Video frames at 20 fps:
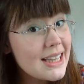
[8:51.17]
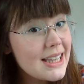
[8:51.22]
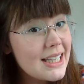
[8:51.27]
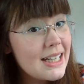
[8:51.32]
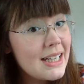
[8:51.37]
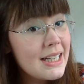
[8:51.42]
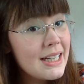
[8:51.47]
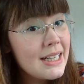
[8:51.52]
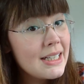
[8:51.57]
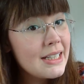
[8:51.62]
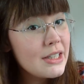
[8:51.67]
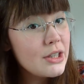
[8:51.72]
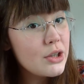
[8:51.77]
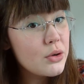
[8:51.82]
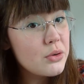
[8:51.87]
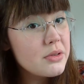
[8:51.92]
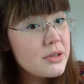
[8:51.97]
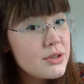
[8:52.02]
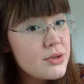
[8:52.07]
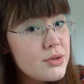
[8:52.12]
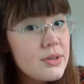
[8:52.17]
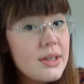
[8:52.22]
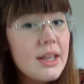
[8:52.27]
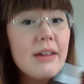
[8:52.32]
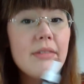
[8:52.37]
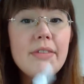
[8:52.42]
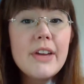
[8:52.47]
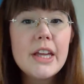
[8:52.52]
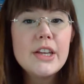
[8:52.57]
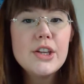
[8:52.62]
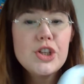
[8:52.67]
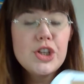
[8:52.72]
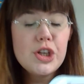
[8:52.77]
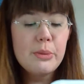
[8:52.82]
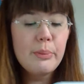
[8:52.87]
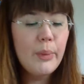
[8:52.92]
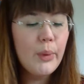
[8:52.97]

line going to that vanishing